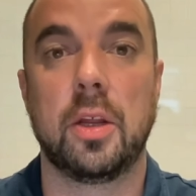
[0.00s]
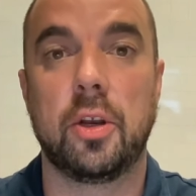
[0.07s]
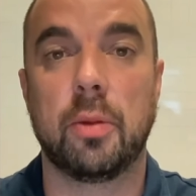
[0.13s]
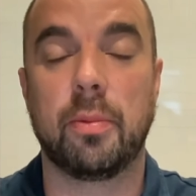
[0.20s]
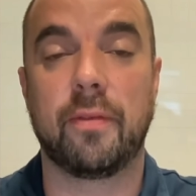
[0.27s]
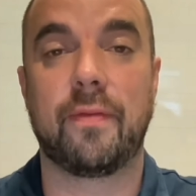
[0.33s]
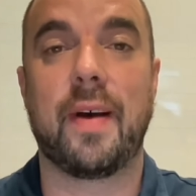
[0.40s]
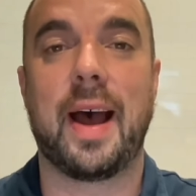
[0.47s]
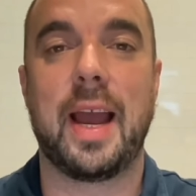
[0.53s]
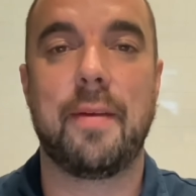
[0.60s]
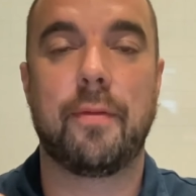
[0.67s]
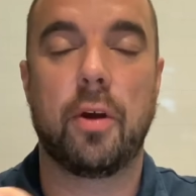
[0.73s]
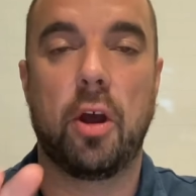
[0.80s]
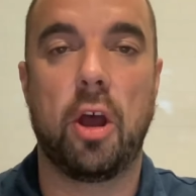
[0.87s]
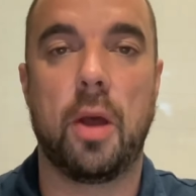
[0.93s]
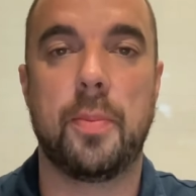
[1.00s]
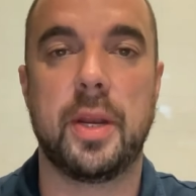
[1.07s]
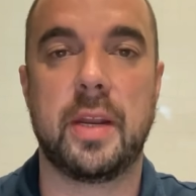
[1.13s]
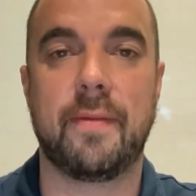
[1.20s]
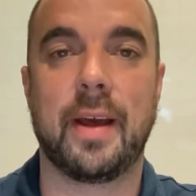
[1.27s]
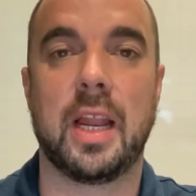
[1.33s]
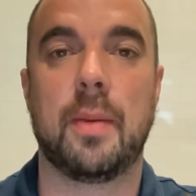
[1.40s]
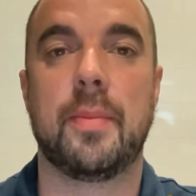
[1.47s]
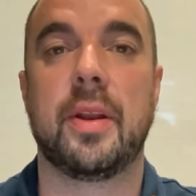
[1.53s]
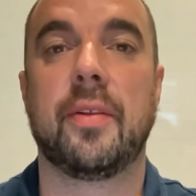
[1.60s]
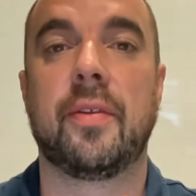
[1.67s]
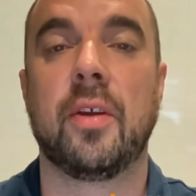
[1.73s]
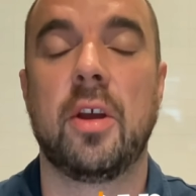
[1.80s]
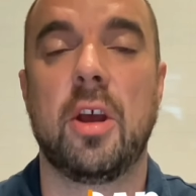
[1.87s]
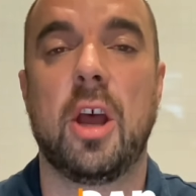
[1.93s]
Number 5, urban
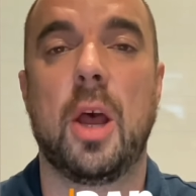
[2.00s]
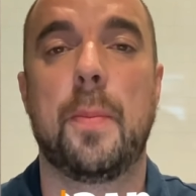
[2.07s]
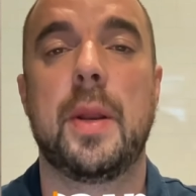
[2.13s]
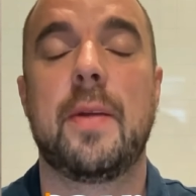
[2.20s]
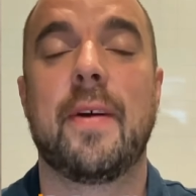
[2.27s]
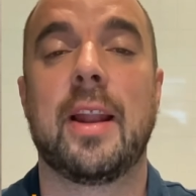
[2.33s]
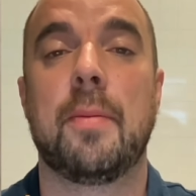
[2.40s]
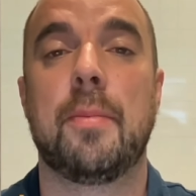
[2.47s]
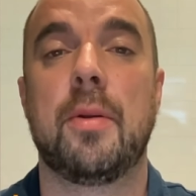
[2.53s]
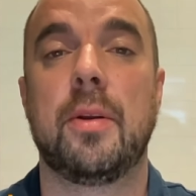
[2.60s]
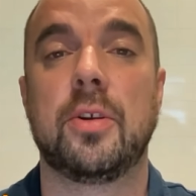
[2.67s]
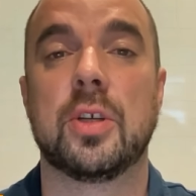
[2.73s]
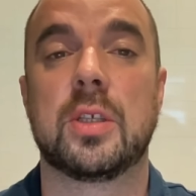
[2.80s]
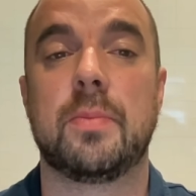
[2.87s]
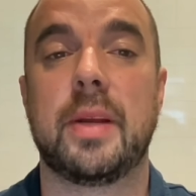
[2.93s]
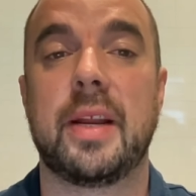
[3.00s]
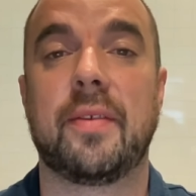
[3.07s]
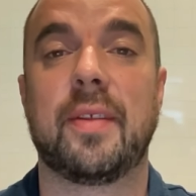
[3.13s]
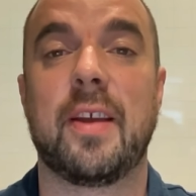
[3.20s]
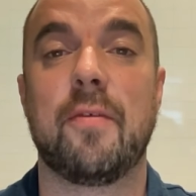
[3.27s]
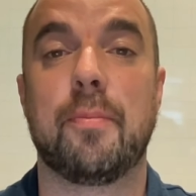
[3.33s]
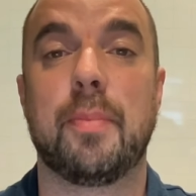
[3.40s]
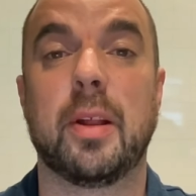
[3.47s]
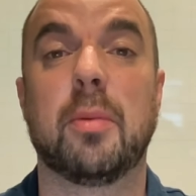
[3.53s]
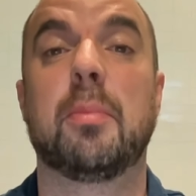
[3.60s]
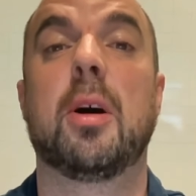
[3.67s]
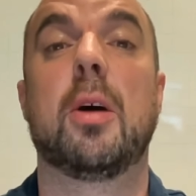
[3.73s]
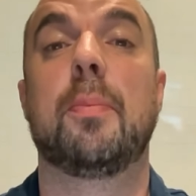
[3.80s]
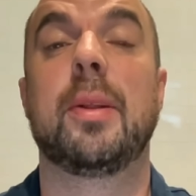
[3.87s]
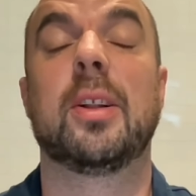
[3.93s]
development. Urban development just means they've built
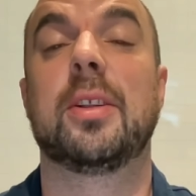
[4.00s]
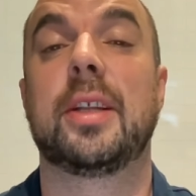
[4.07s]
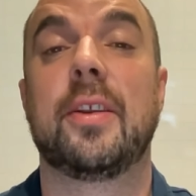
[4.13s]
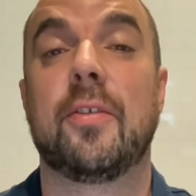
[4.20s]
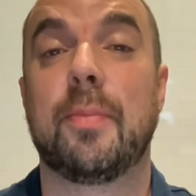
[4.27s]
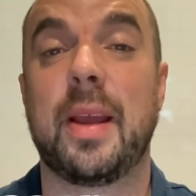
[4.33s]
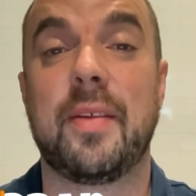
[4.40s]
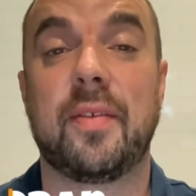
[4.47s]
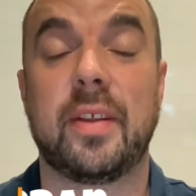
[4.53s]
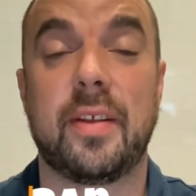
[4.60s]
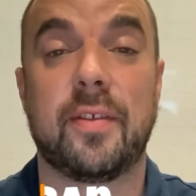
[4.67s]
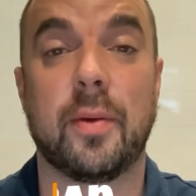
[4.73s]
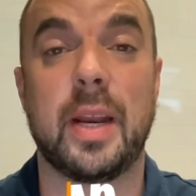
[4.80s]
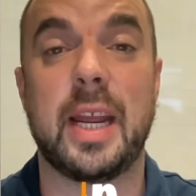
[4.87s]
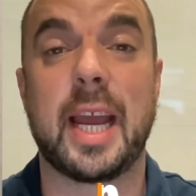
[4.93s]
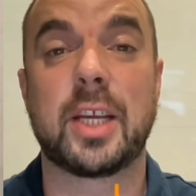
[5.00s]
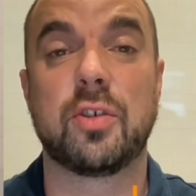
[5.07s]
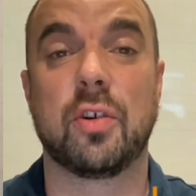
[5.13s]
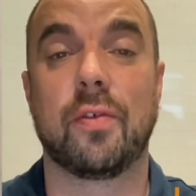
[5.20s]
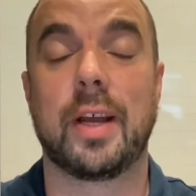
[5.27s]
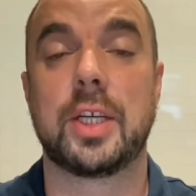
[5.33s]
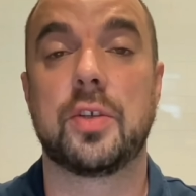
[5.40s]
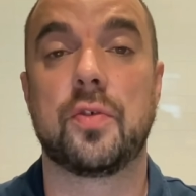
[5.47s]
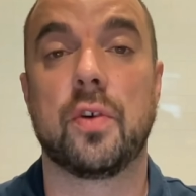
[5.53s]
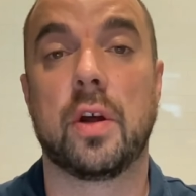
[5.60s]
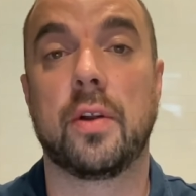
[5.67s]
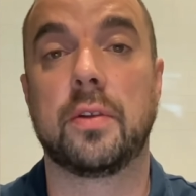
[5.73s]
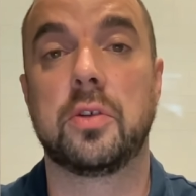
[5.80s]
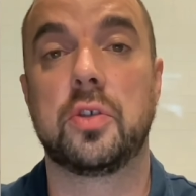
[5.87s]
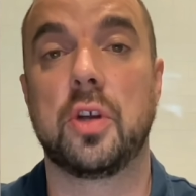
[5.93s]
more buildings basically, so any extra
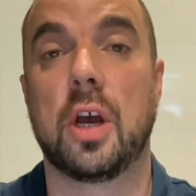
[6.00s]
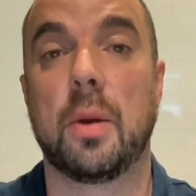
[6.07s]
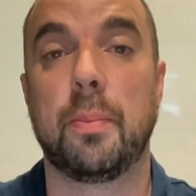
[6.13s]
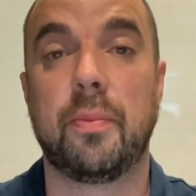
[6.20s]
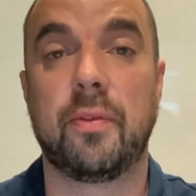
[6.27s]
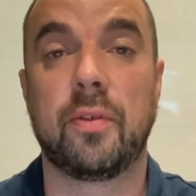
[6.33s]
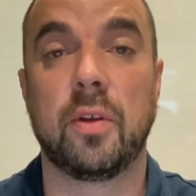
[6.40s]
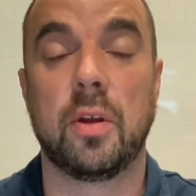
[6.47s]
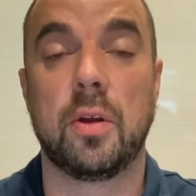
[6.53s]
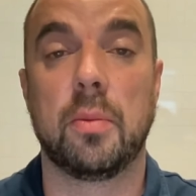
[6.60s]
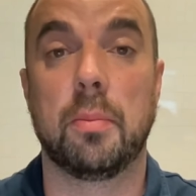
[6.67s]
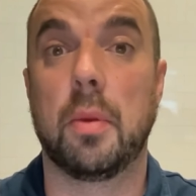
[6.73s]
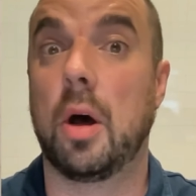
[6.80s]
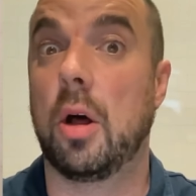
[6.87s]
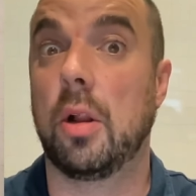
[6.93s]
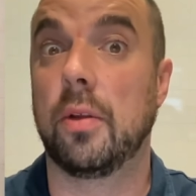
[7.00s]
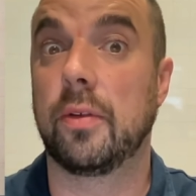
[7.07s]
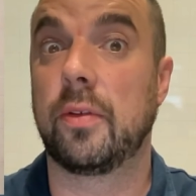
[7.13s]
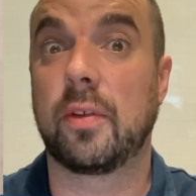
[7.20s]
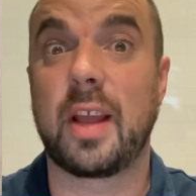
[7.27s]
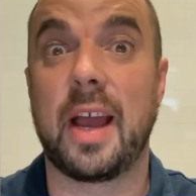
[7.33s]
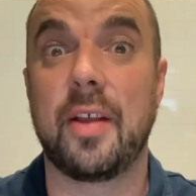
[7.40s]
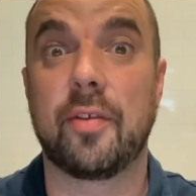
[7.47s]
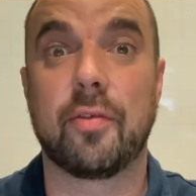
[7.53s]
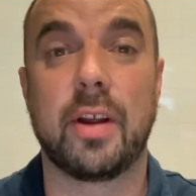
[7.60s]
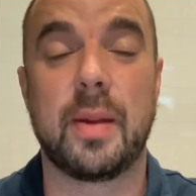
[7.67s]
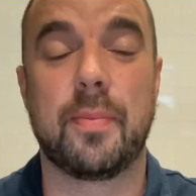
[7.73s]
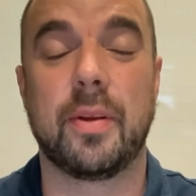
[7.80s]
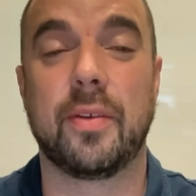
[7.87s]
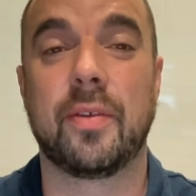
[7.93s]
restaurants, shops, malls,
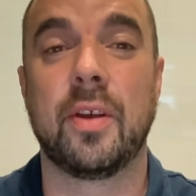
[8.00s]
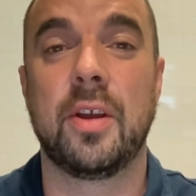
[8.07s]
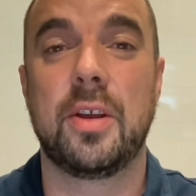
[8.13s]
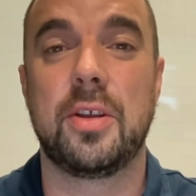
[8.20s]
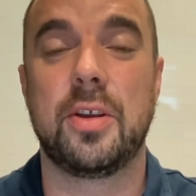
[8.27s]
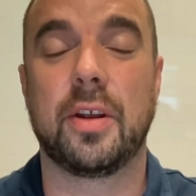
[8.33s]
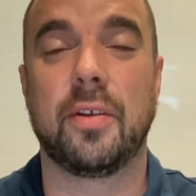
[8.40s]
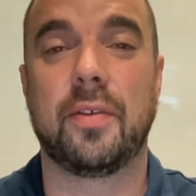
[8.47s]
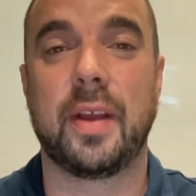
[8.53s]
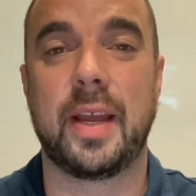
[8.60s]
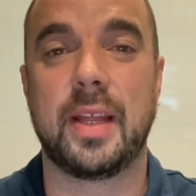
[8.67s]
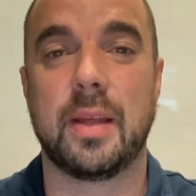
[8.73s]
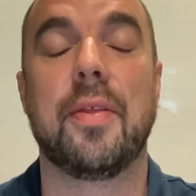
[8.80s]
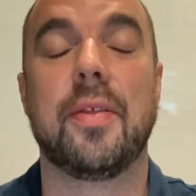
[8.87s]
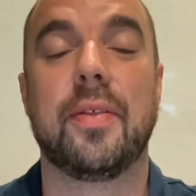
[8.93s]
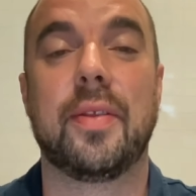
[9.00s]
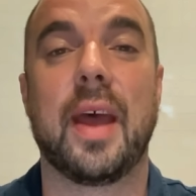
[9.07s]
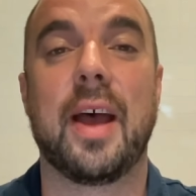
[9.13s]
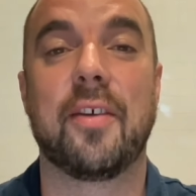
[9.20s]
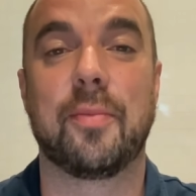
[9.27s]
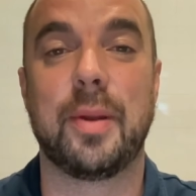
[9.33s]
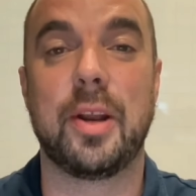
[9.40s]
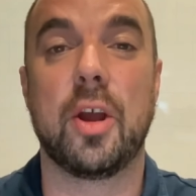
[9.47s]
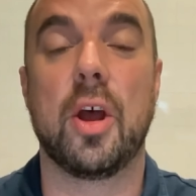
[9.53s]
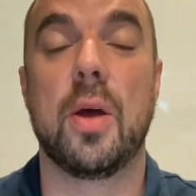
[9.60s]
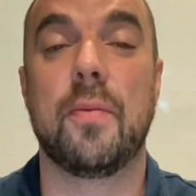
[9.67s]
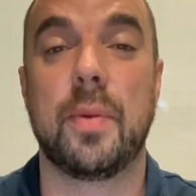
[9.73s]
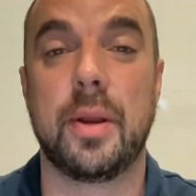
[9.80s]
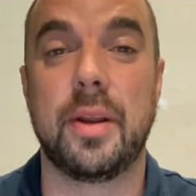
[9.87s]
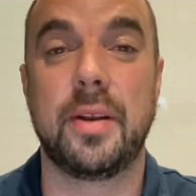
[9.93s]
skyscrapers, you could say that there has been
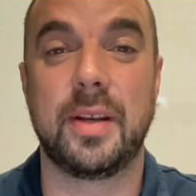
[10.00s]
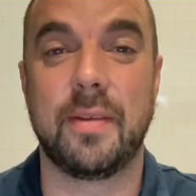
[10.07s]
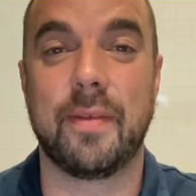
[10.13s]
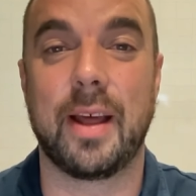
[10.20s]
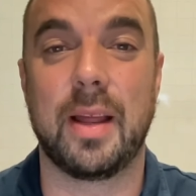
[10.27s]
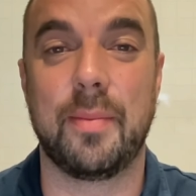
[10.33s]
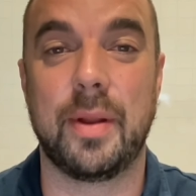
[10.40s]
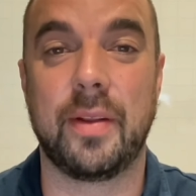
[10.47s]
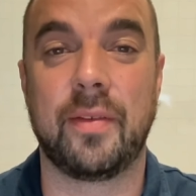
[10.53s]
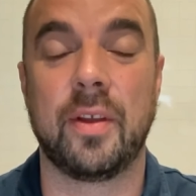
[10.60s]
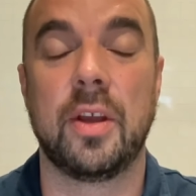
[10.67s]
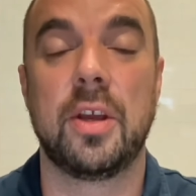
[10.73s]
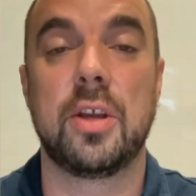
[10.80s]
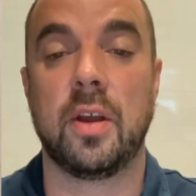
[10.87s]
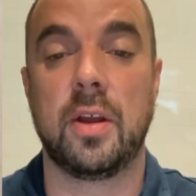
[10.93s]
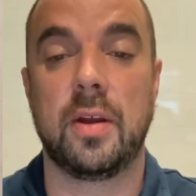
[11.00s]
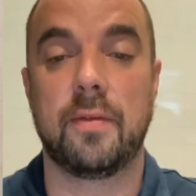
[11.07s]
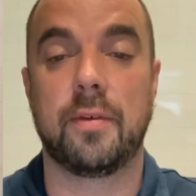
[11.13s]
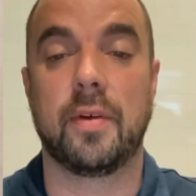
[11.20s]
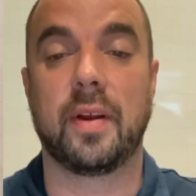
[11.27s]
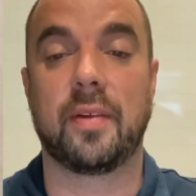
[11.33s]
urban development. For